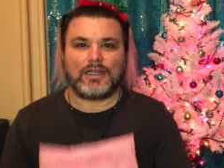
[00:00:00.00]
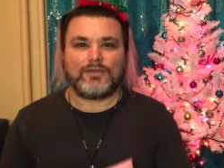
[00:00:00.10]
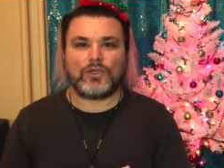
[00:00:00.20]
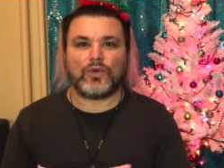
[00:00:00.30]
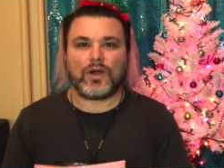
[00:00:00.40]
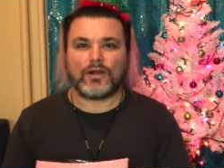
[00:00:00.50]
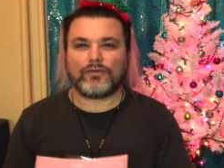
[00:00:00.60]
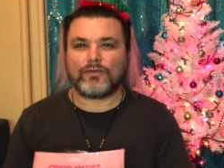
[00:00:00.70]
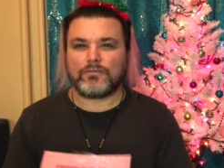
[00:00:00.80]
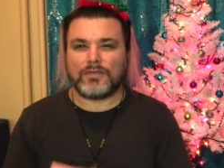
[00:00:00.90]
if you aren't
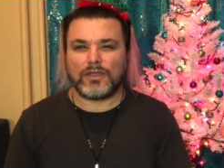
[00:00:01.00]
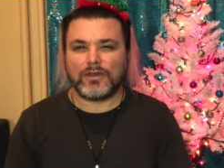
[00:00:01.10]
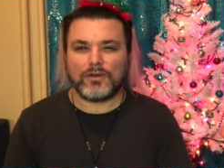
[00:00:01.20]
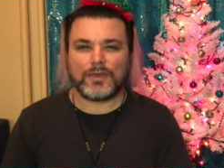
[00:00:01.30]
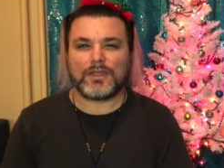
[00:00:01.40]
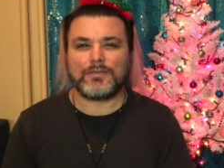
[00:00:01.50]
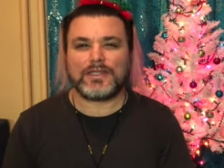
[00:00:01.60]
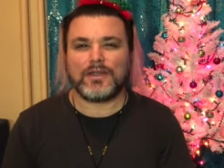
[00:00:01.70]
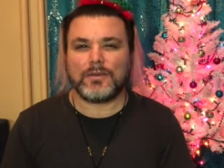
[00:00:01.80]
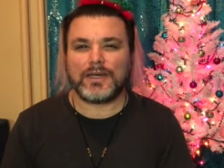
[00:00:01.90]
familiar with
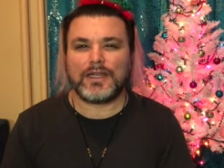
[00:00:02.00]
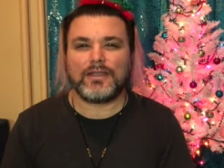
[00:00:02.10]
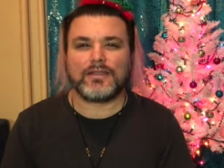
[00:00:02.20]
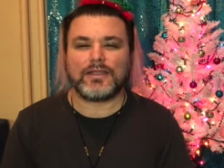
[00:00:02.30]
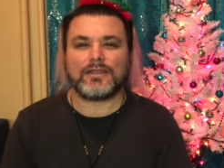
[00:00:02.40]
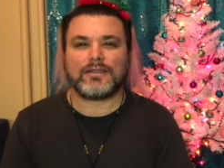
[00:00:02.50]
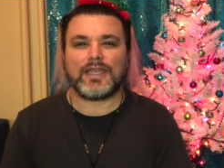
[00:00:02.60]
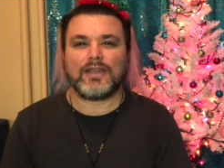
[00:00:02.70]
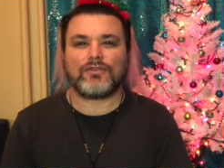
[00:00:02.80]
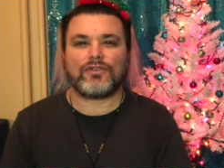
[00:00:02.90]
Ipsy already, they
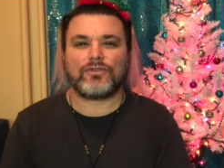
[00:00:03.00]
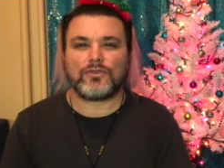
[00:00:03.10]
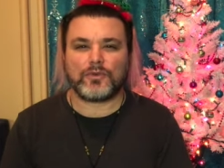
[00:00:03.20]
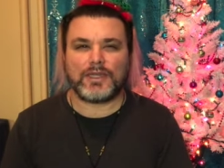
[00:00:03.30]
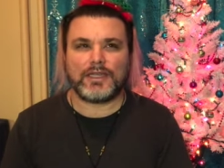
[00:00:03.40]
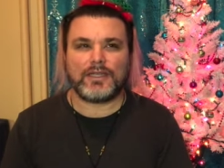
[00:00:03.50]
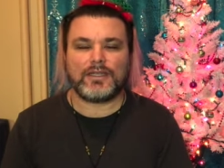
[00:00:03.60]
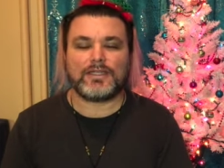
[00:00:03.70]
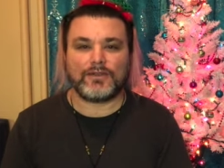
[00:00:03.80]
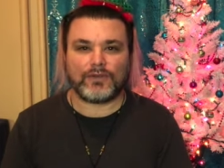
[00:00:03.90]
have three
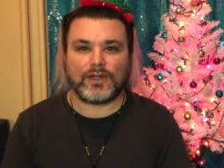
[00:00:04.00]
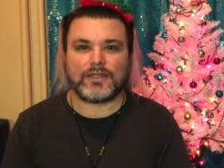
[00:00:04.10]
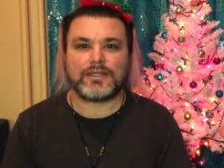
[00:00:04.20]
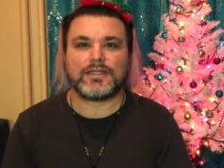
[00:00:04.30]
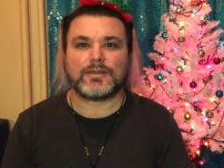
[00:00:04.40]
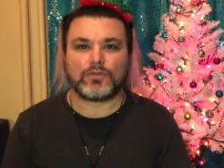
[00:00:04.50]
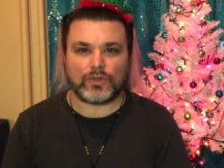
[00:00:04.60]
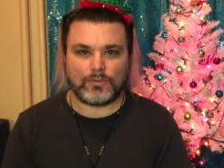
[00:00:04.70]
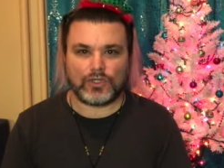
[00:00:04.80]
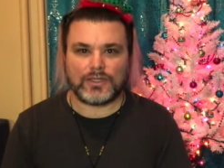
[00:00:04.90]
different
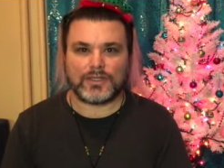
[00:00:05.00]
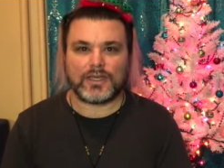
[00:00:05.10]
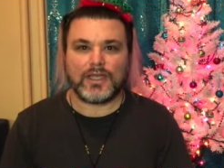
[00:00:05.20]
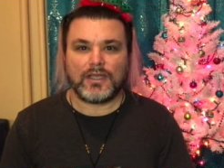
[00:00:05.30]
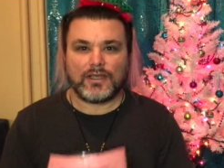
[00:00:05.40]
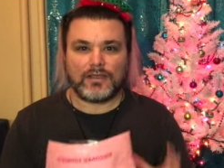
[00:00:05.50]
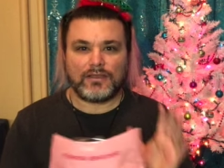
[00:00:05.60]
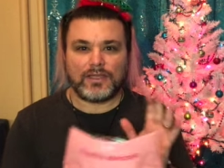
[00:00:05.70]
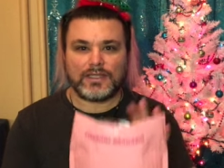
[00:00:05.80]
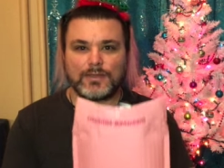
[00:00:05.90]
subscriptions.
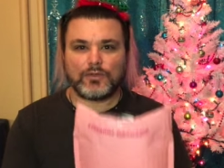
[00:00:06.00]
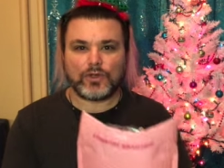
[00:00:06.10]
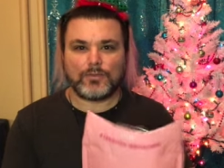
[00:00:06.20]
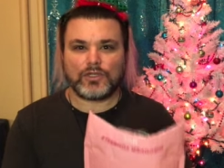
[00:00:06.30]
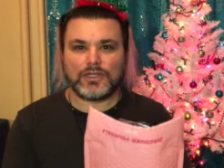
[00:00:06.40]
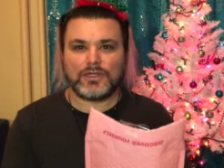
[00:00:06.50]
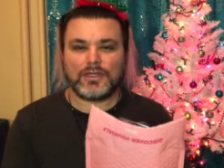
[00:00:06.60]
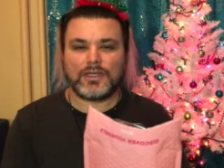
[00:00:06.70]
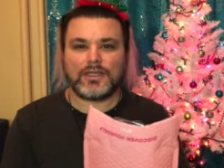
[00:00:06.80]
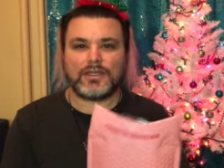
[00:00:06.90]
This subscription
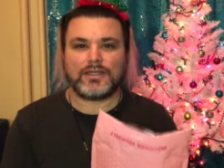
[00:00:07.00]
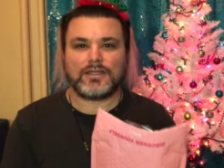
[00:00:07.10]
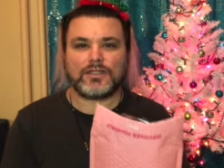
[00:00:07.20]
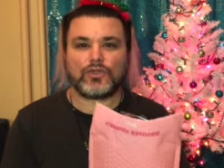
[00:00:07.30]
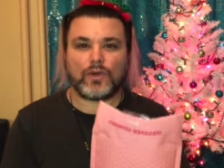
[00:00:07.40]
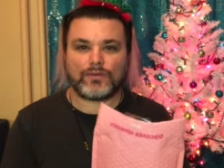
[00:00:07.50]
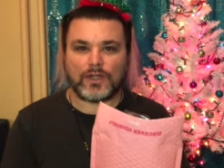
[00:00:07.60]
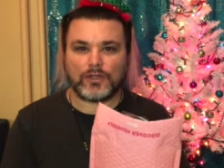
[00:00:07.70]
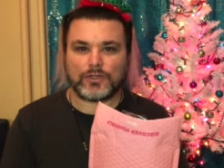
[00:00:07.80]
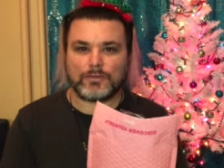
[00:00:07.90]
is
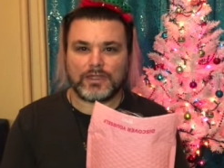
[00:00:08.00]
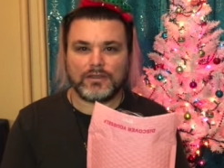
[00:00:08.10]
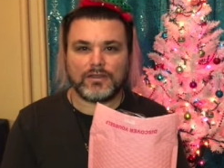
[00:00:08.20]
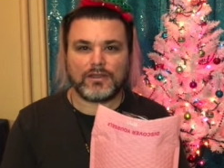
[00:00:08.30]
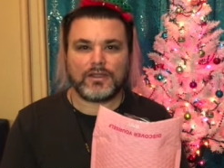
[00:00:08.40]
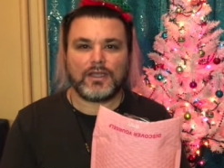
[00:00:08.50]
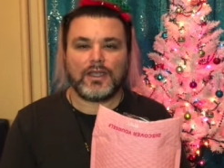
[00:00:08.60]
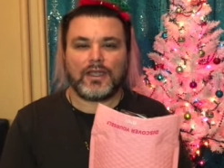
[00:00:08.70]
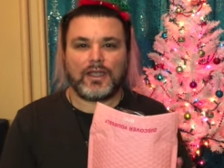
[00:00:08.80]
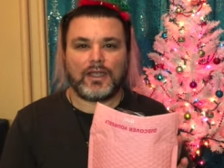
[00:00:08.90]
$12 a month,
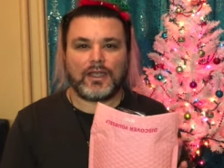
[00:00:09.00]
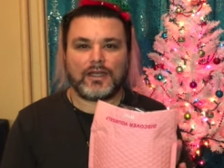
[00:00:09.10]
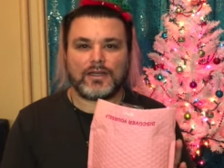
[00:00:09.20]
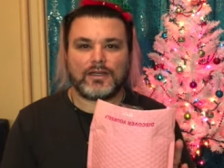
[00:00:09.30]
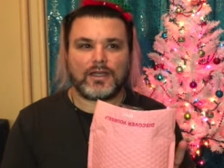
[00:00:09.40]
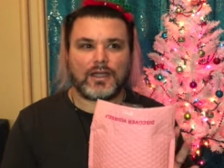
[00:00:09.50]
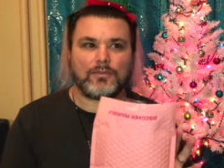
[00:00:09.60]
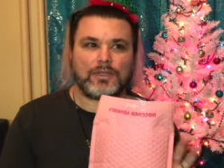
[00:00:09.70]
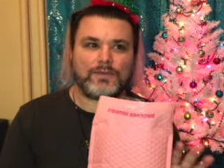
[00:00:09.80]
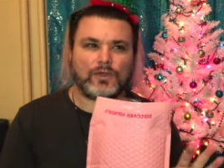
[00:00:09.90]
and I
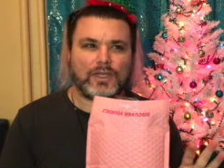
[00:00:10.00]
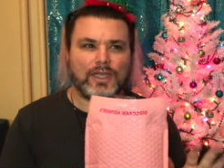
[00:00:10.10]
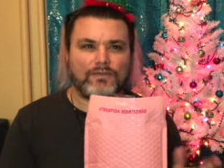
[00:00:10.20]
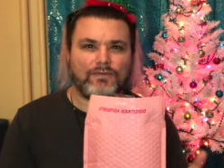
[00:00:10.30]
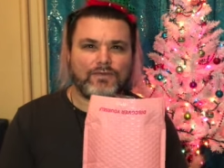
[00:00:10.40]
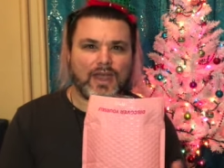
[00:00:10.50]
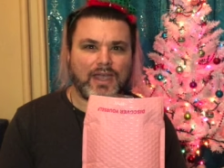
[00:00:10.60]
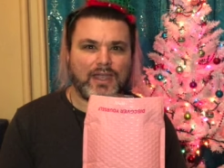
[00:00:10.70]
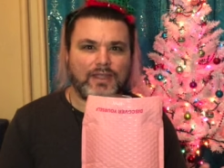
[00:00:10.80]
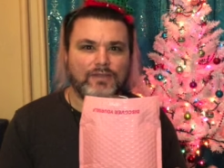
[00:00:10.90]
believe you get
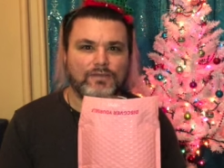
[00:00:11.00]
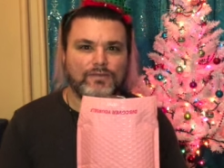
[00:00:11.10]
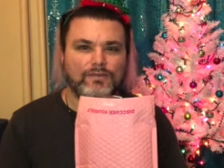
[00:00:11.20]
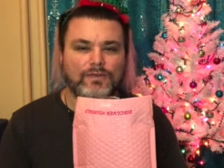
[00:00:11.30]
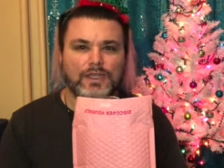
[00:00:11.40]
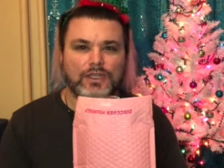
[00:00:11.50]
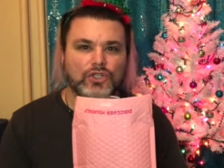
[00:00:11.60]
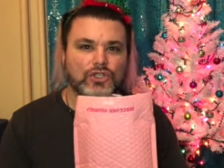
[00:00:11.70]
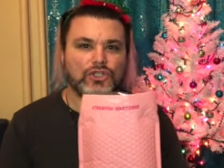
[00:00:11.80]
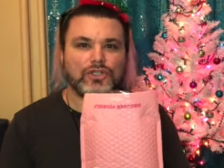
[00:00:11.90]

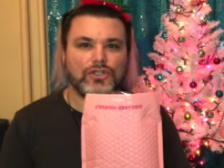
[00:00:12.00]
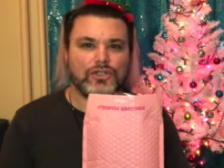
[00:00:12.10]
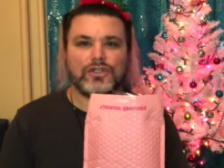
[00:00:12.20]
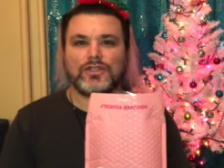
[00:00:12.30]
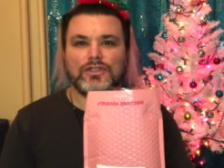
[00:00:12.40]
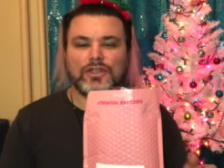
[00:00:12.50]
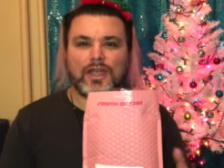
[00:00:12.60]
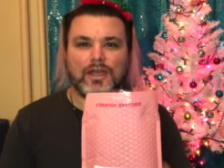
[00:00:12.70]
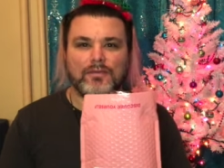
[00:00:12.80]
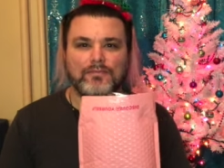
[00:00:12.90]
five-ish
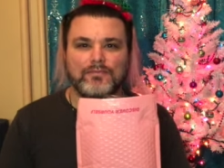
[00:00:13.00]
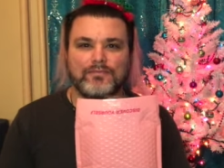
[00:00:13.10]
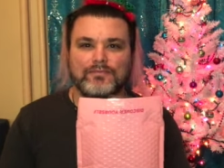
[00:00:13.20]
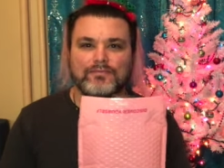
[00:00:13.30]
um,